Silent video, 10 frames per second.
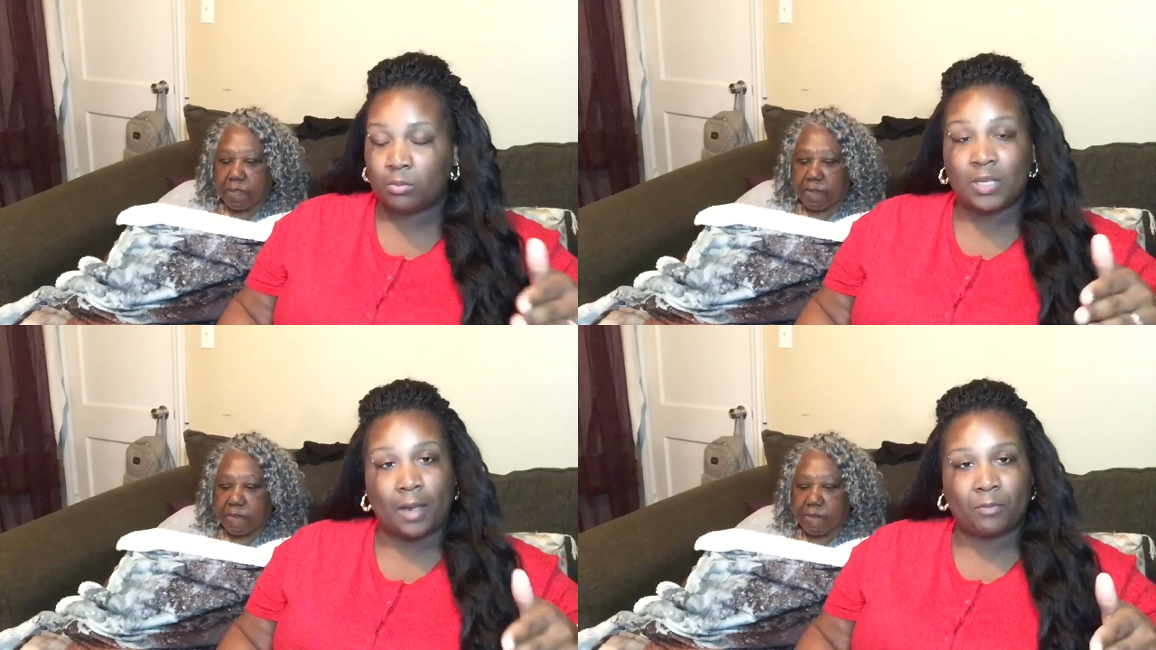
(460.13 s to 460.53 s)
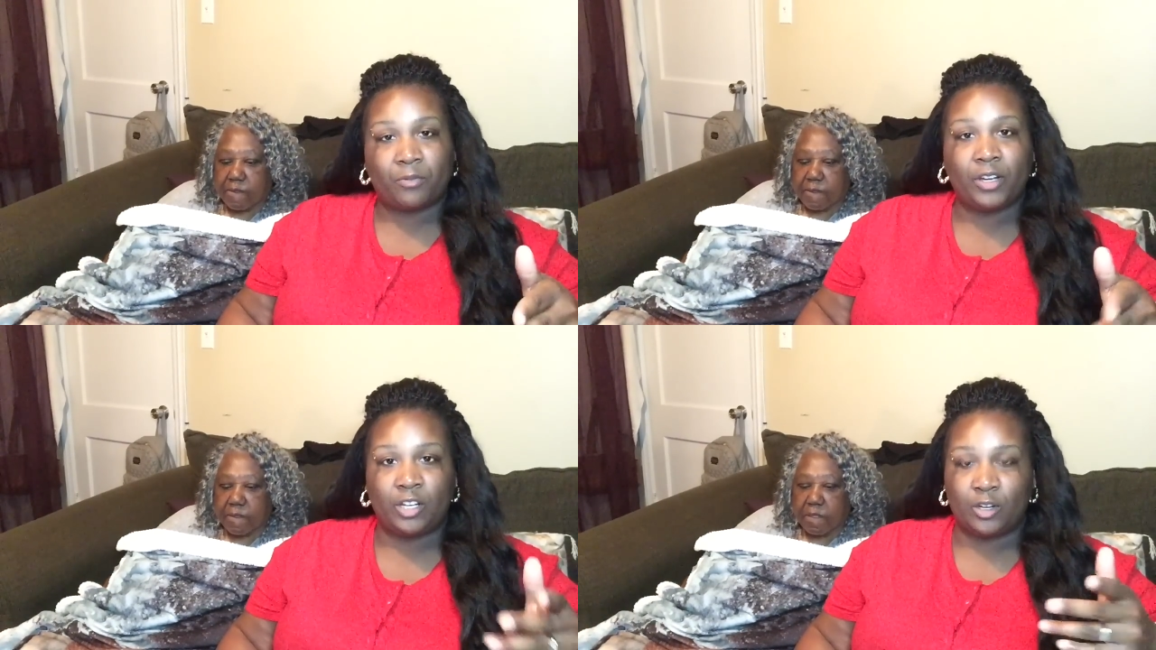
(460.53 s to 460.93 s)
Speaker 1: type
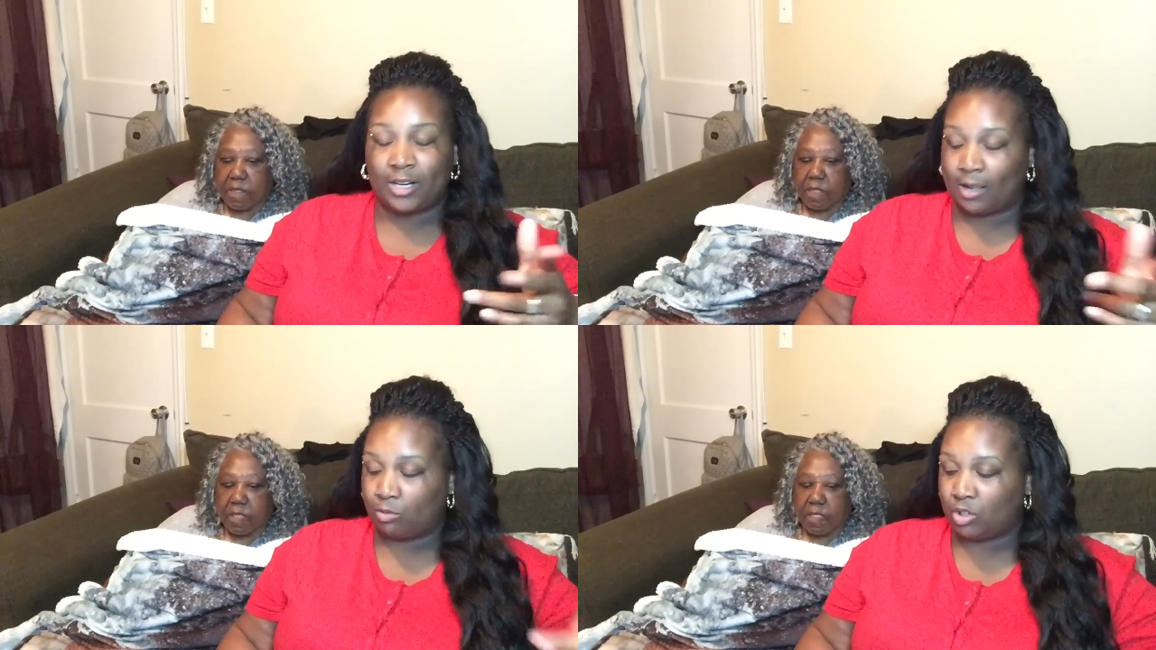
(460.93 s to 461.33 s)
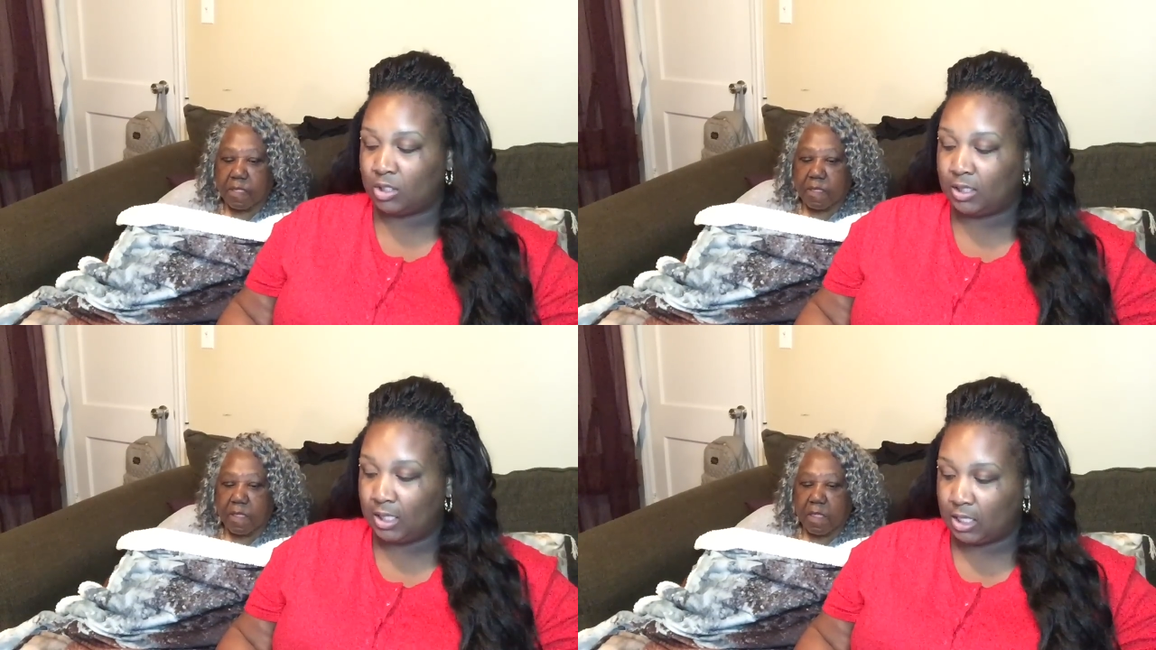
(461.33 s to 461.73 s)
of video that I was
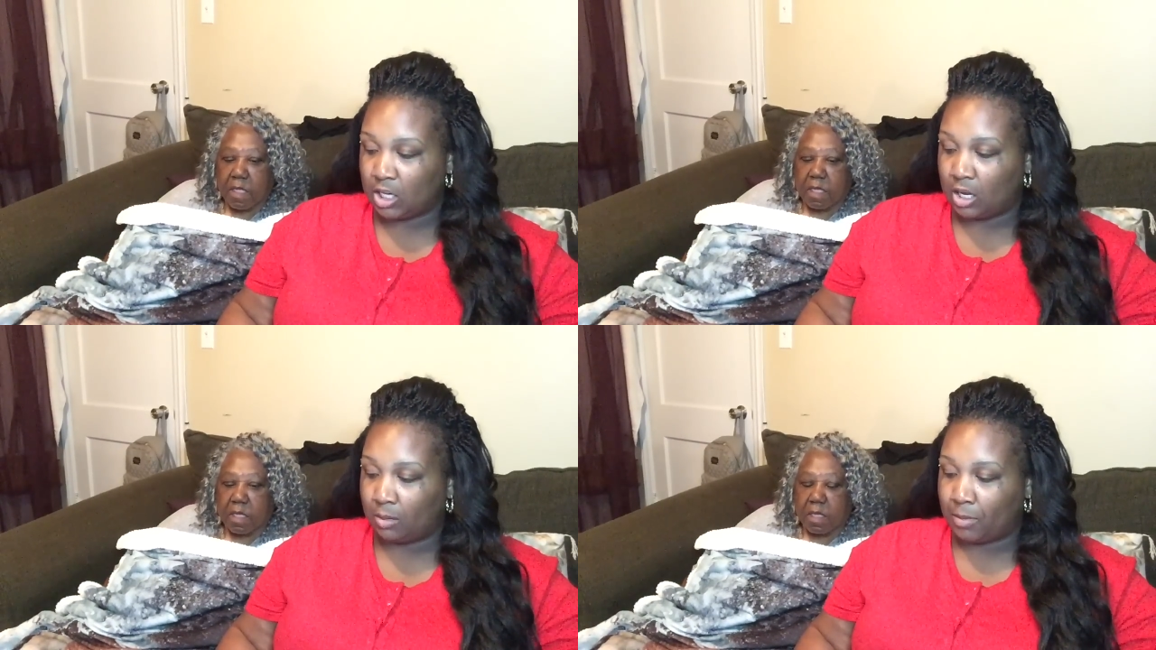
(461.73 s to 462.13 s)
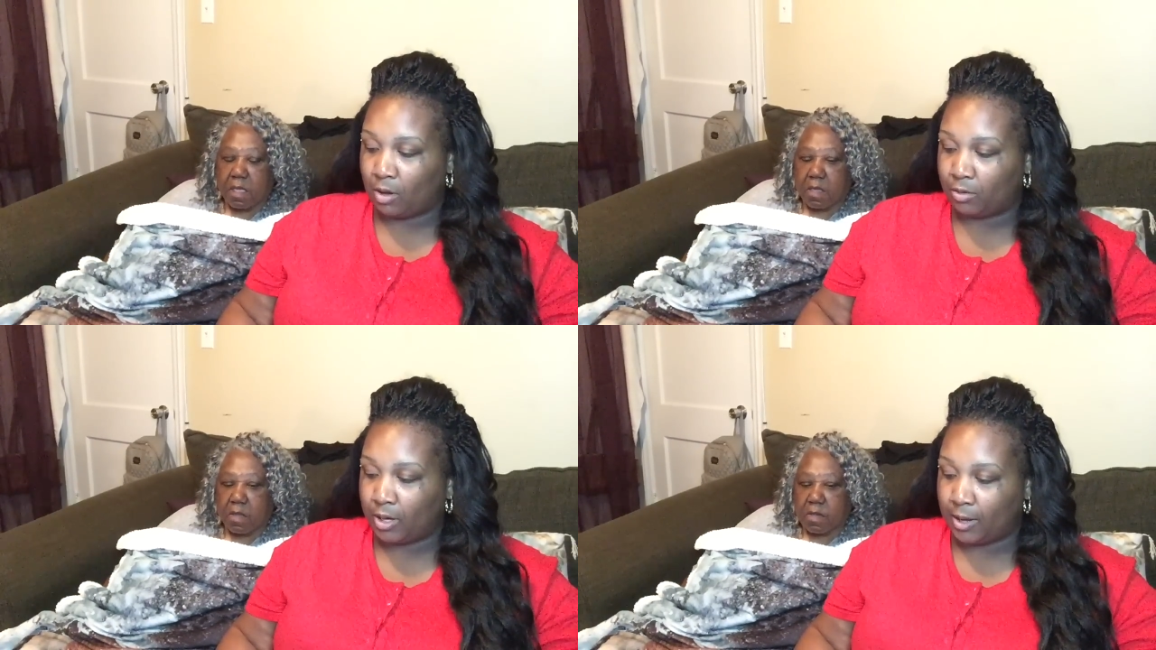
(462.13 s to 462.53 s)
just telling y'all
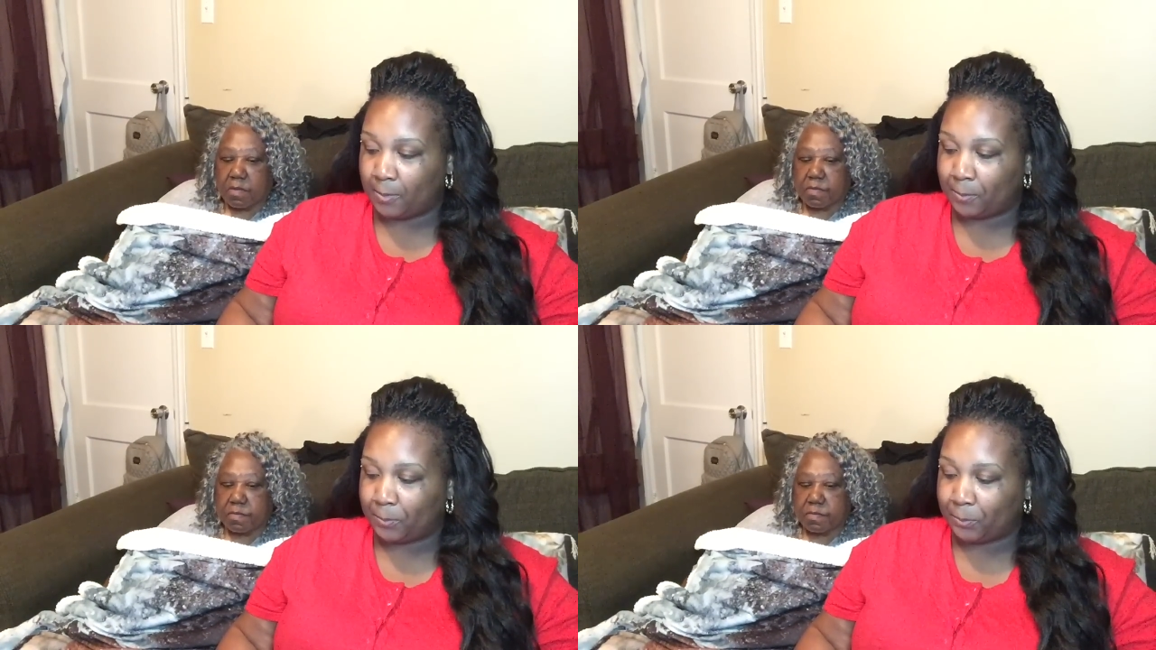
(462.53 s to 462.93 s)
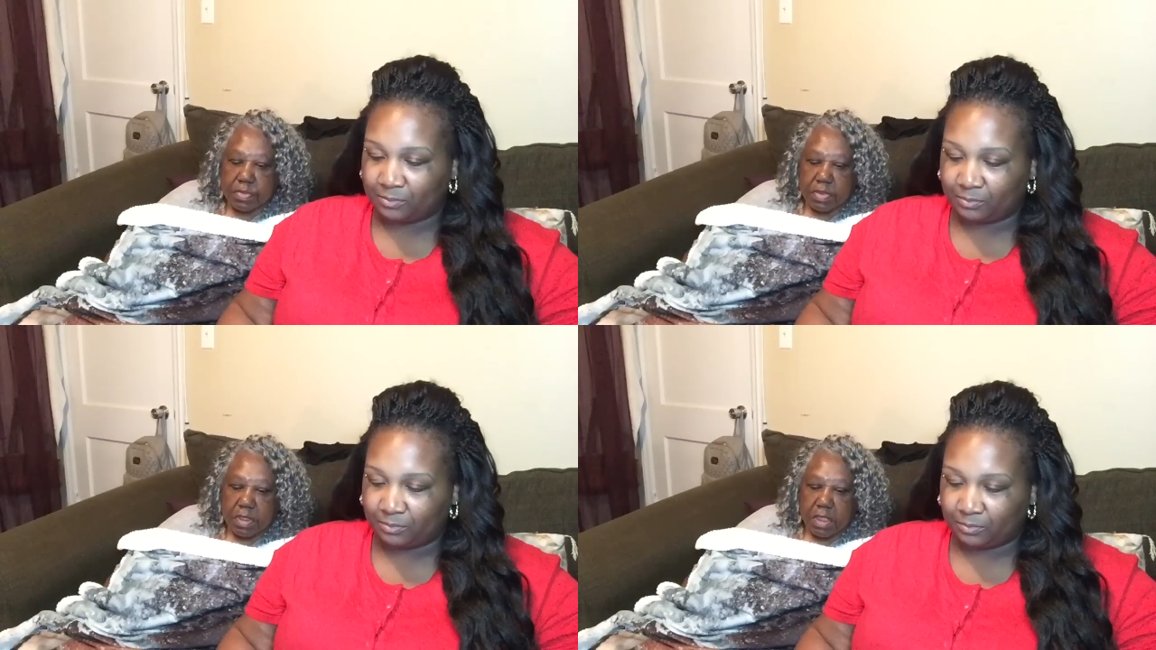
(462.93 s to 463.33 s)
about okay
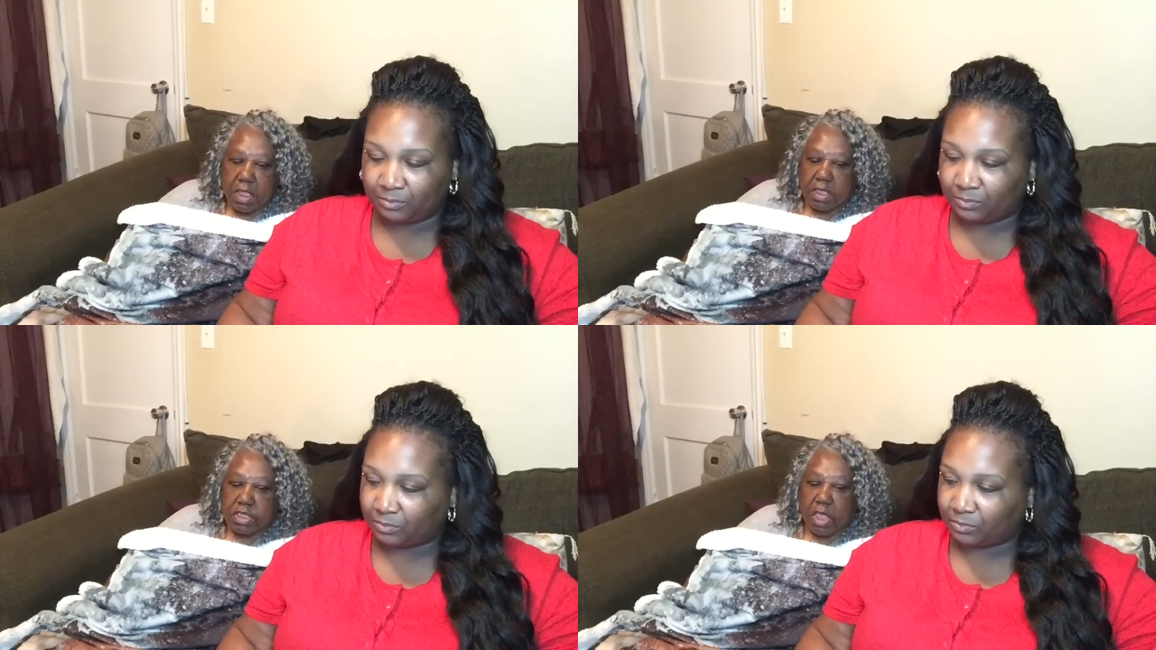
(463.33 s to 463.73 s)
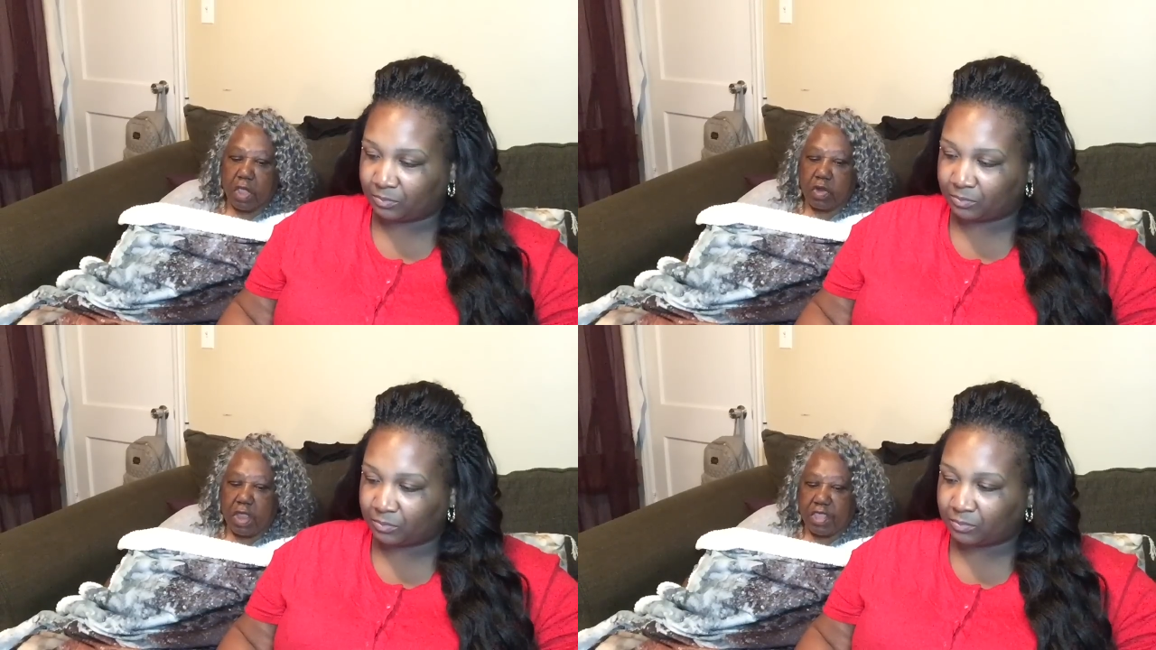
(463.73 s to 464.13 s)

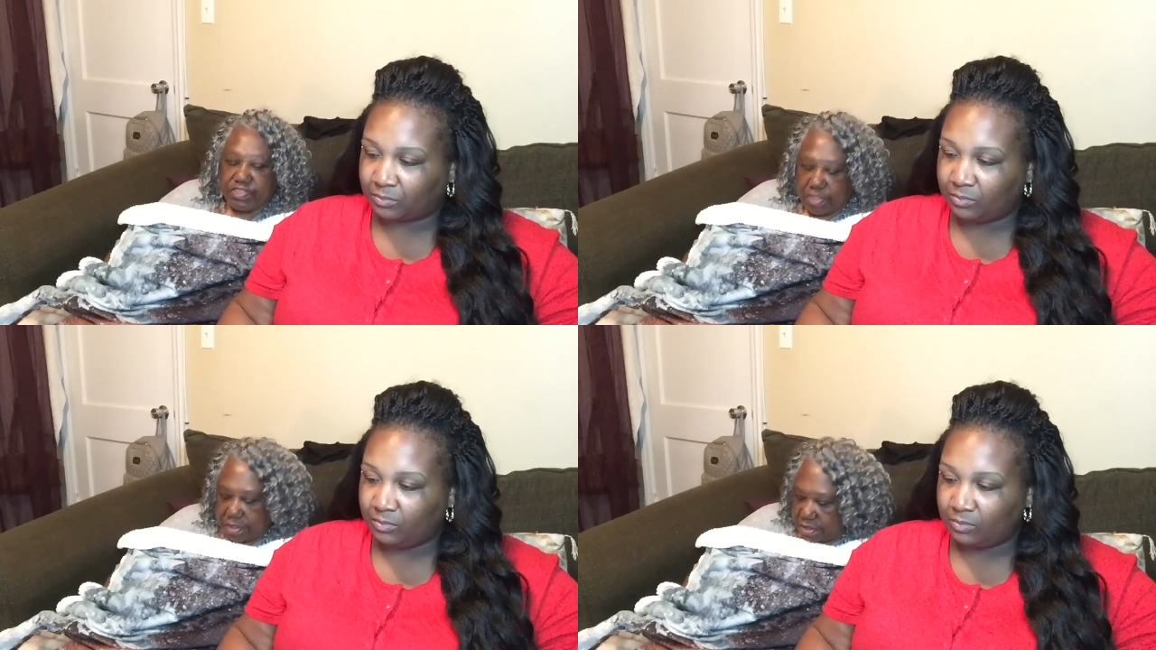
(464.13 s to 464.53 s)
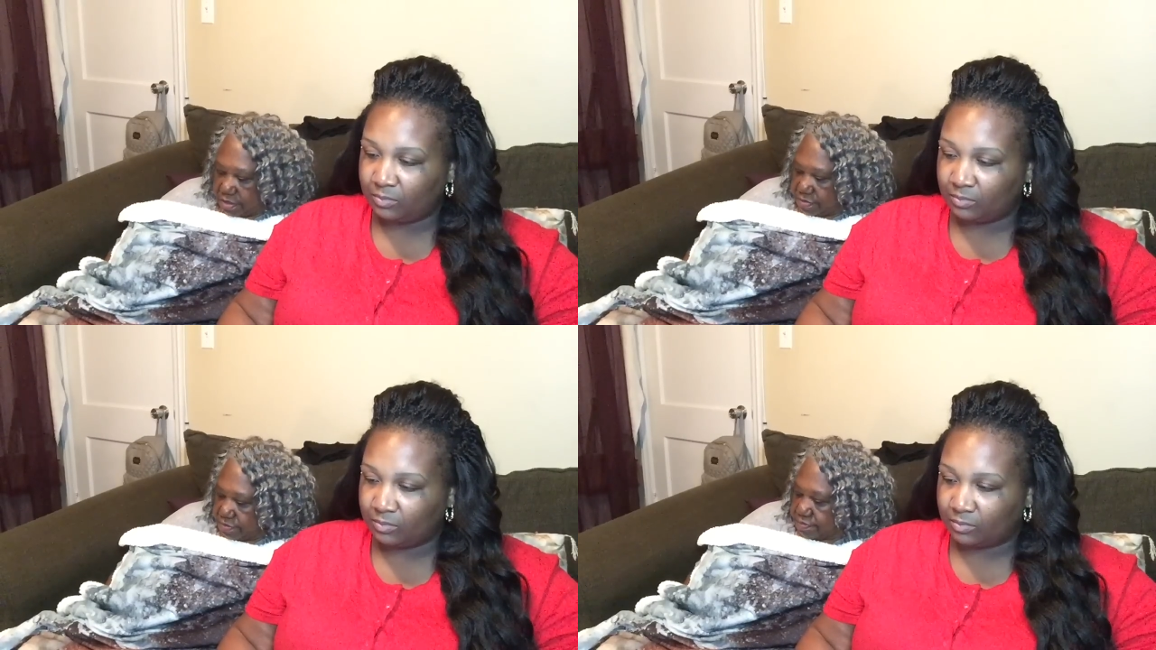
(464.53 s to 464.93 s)
uh-huh. y'all
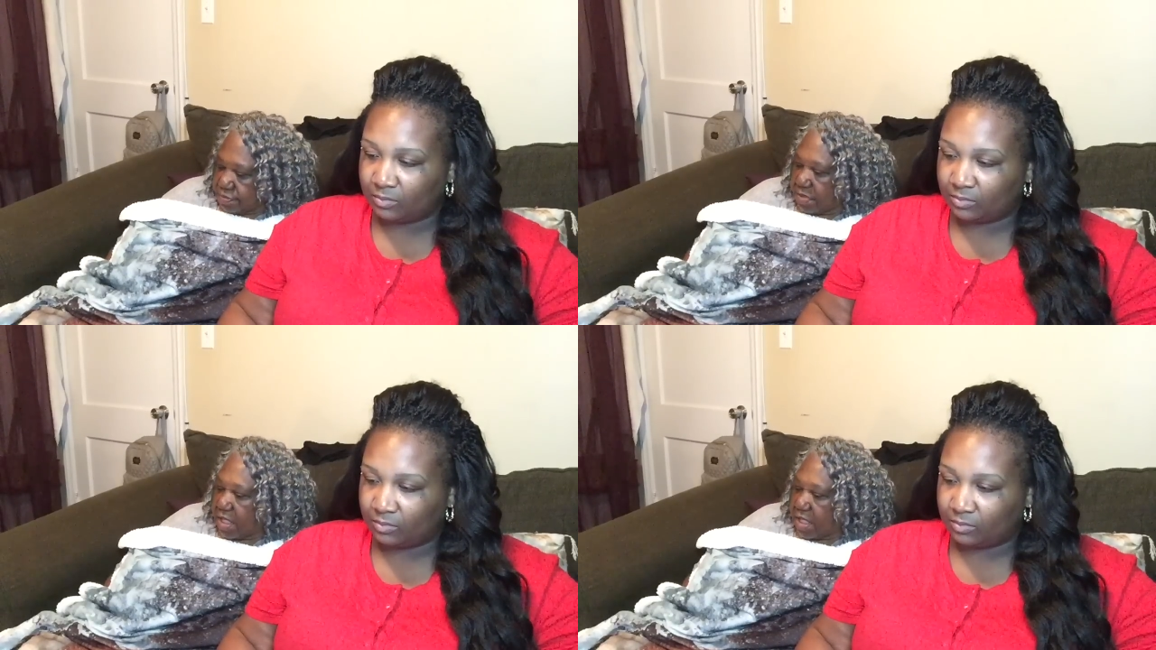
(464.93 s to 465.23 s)
I,